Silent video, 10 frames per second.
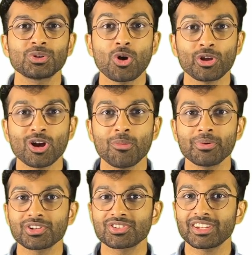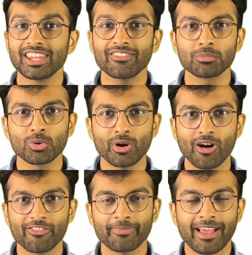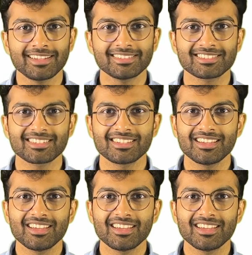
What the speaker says: to knock your competition even more off balance.